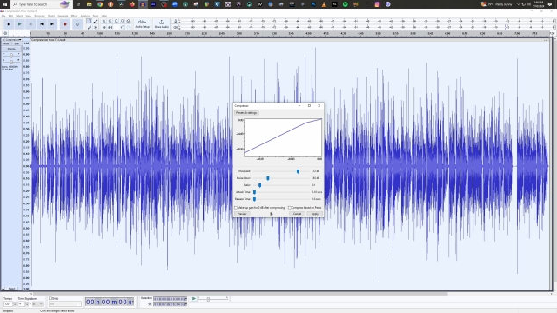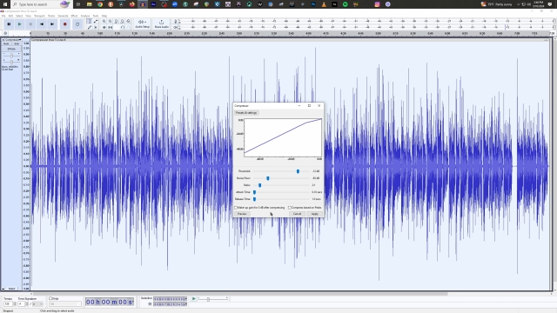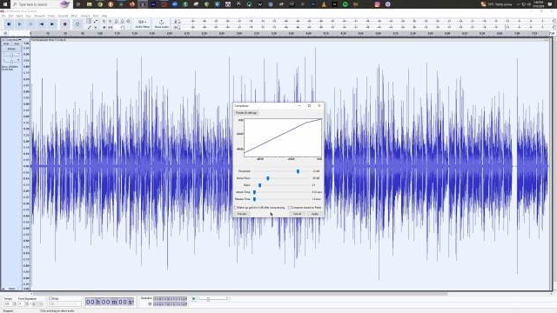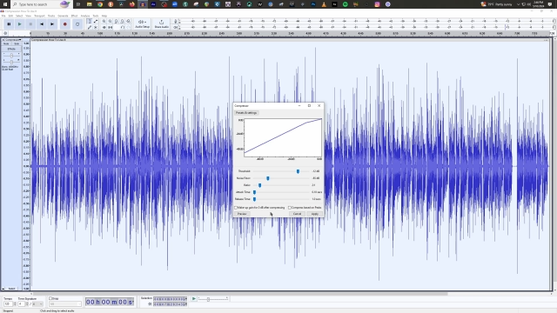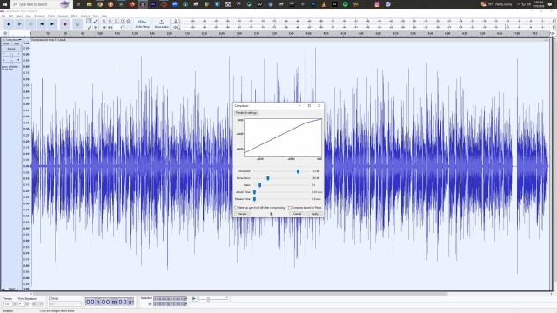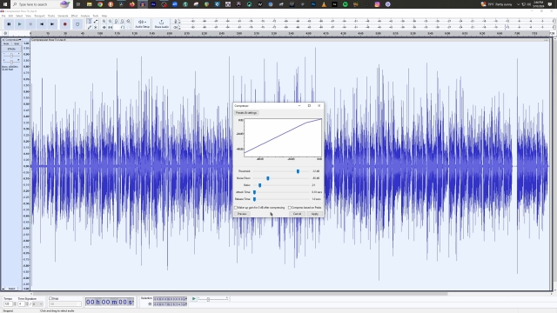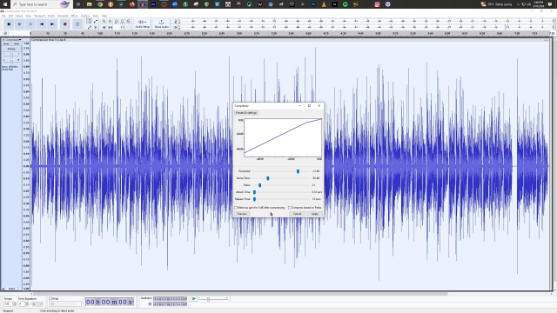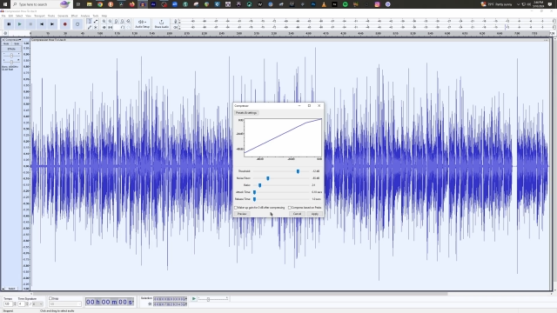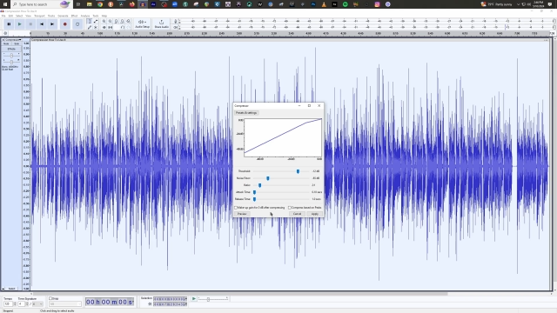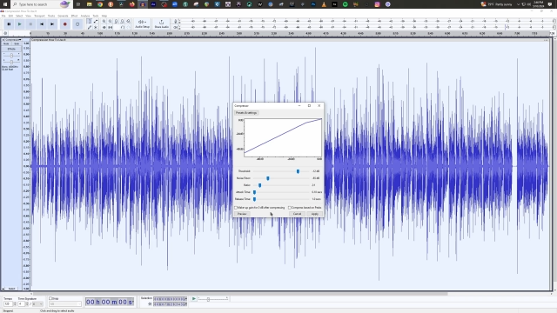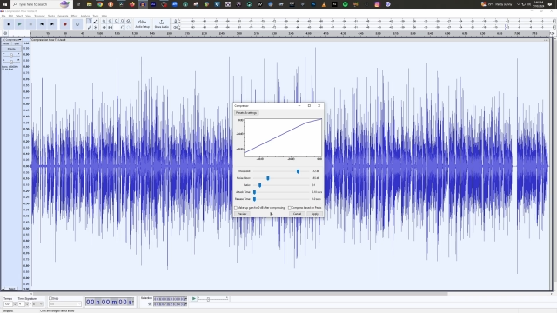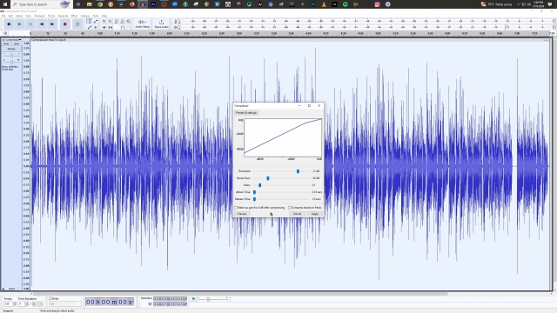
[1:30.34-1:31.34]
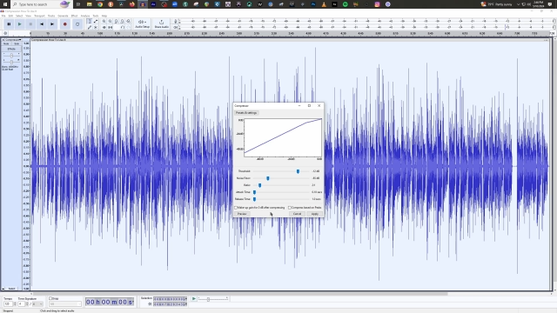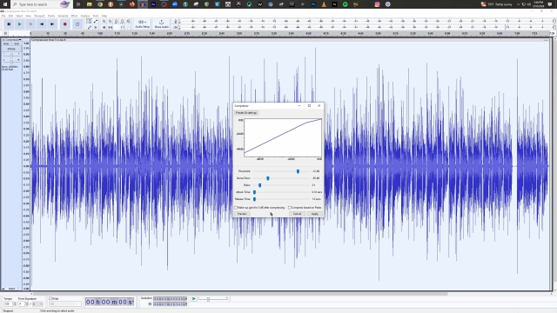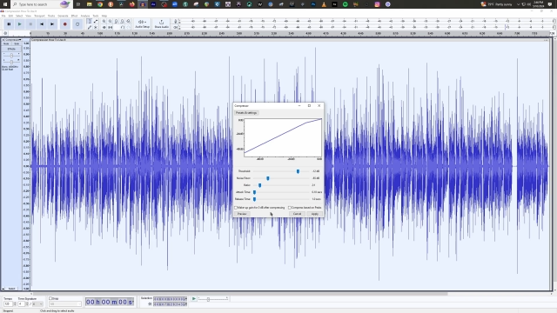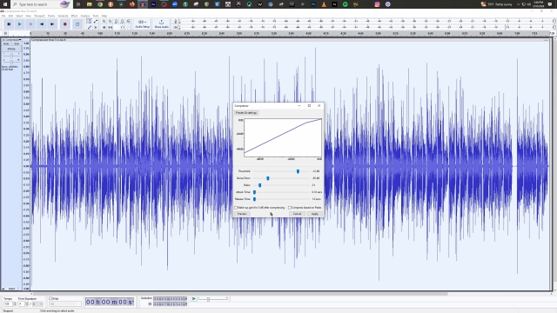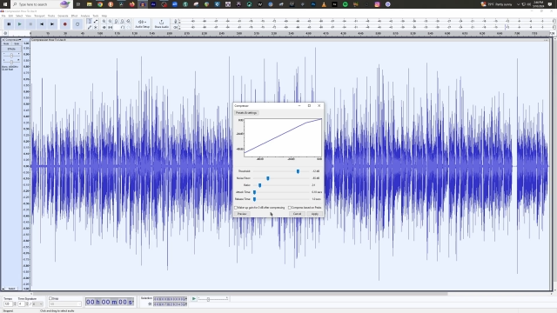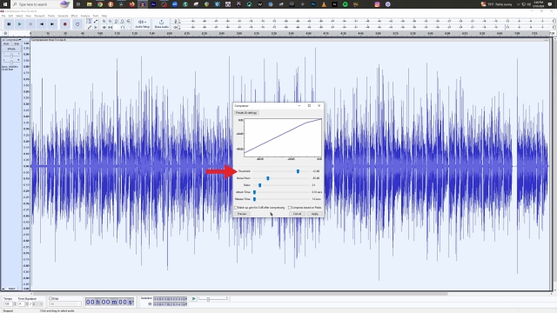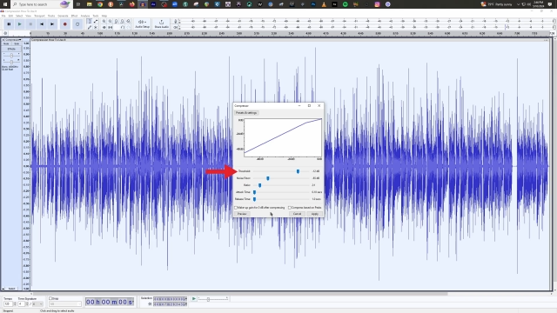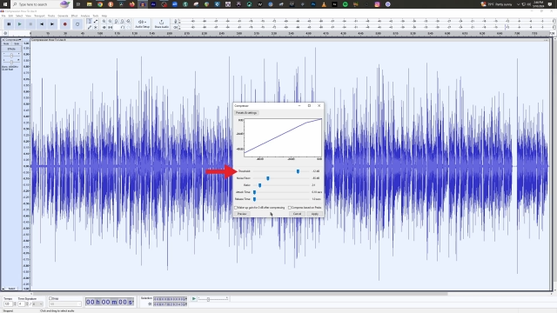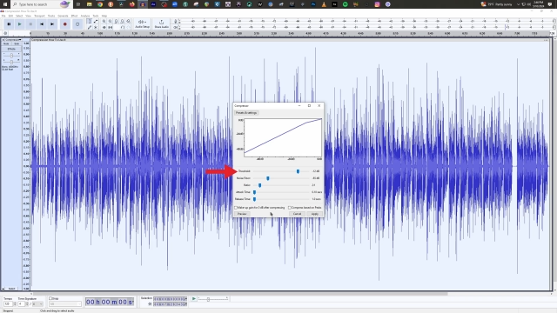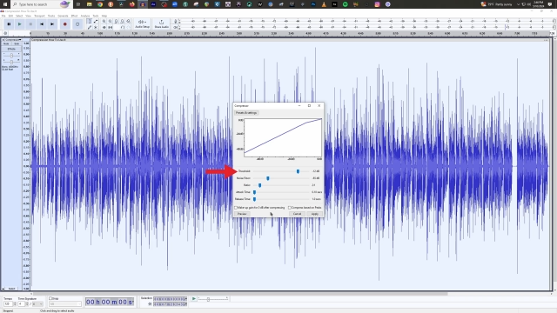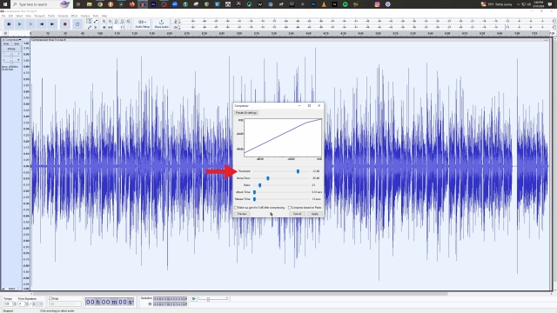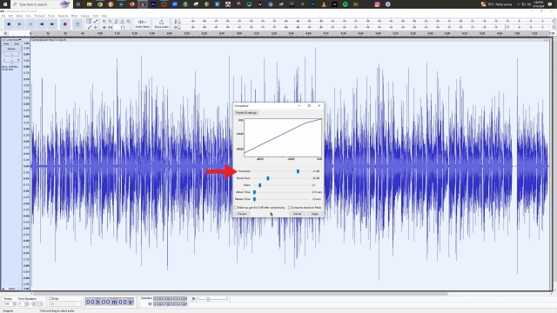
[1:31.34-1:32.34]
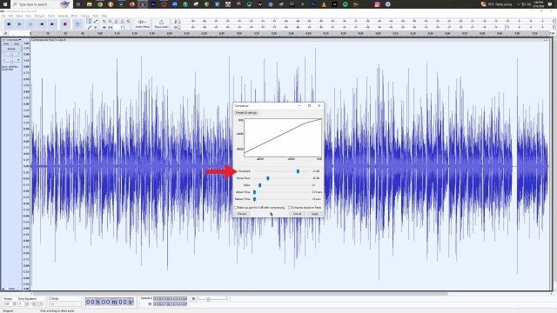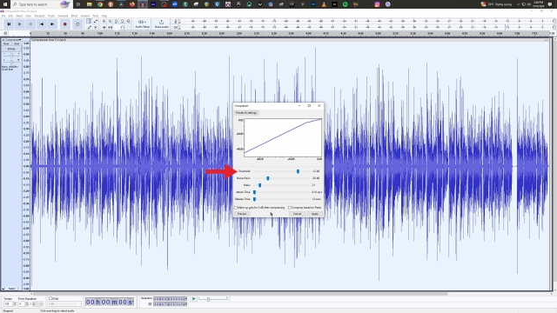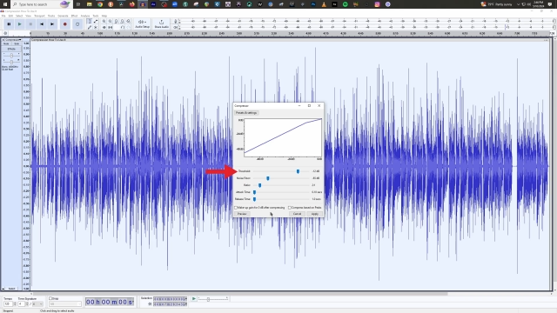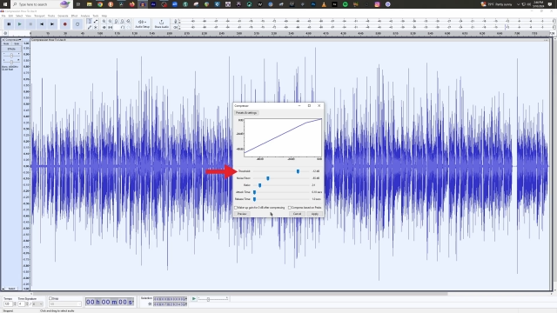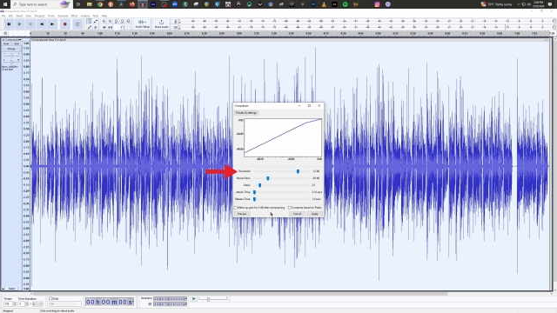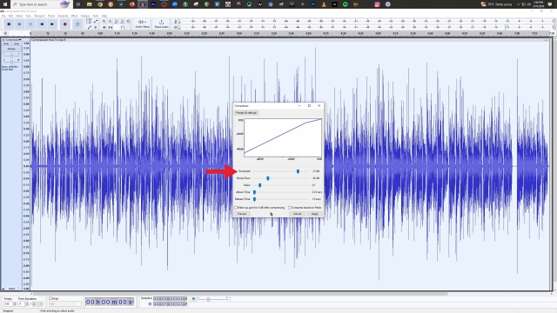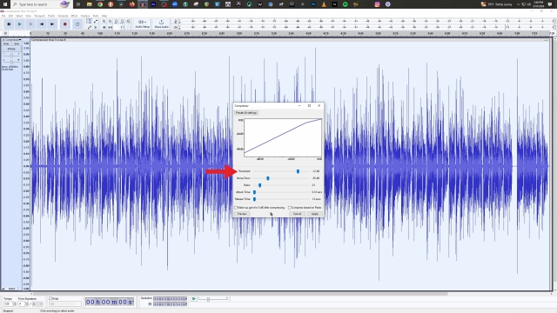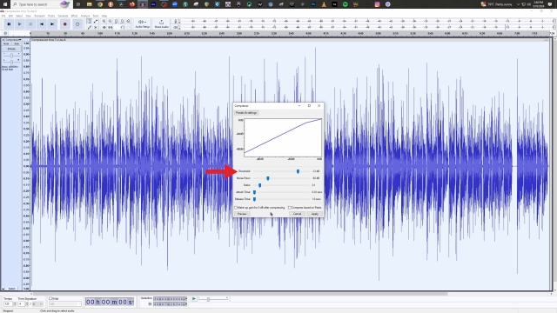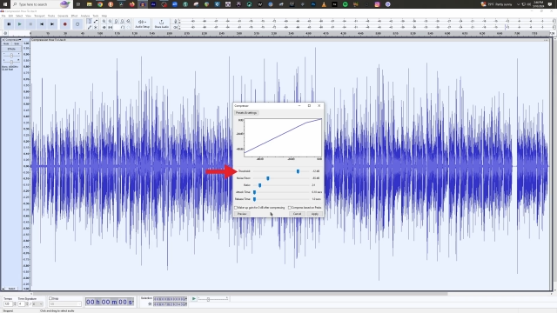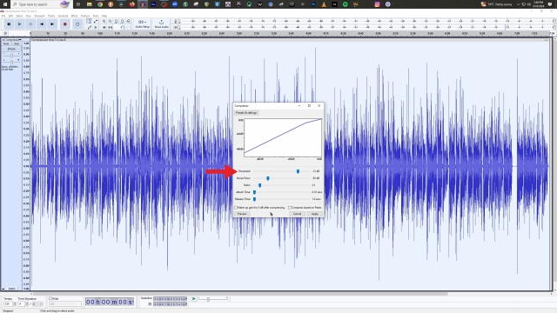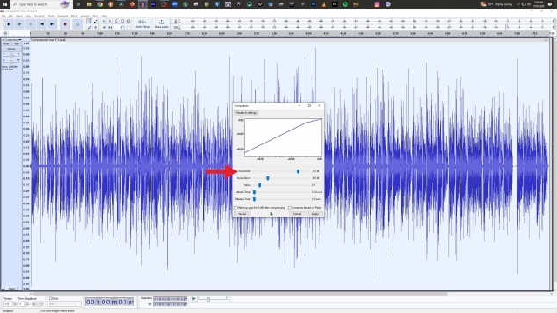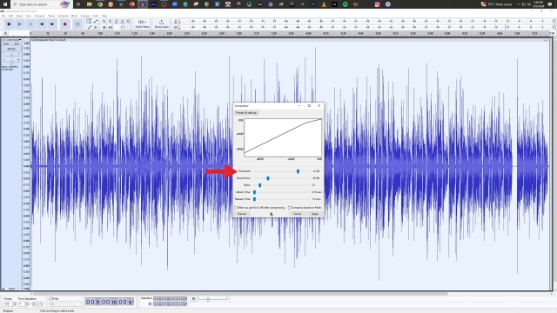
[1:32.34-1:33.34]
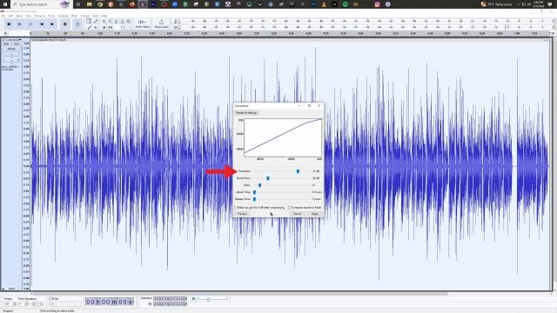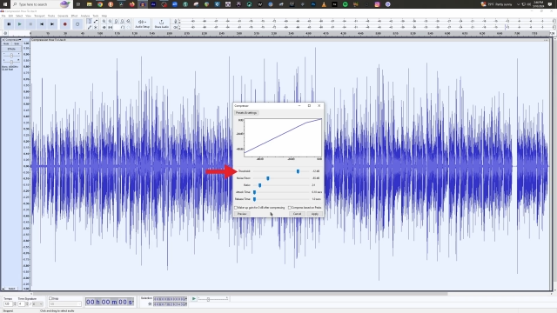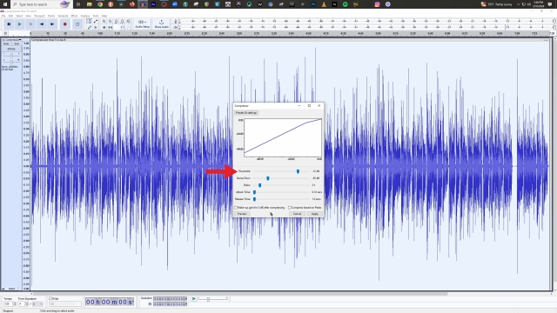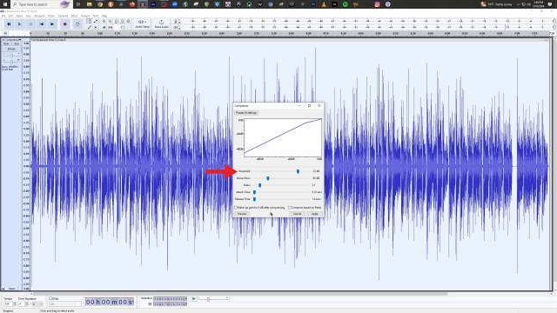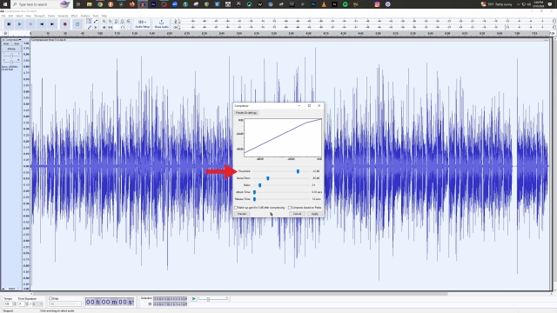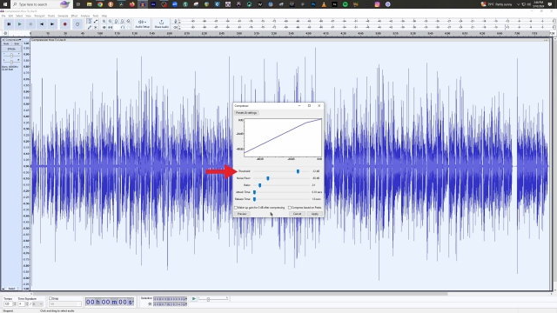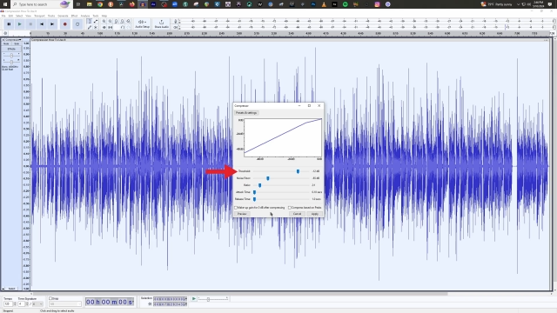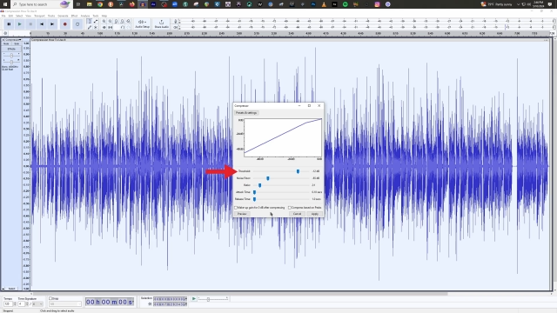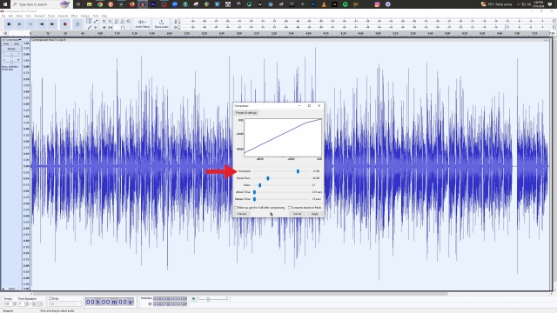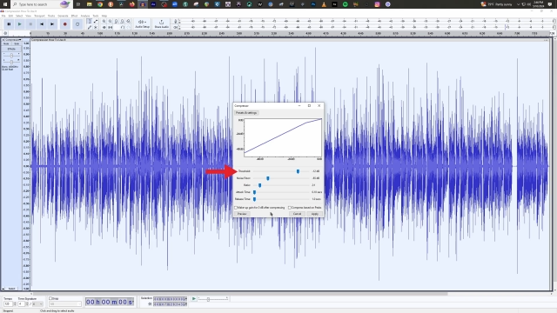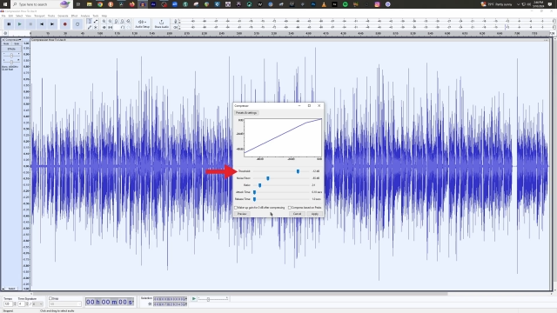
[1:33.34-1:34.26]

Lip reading: (no speaker visible)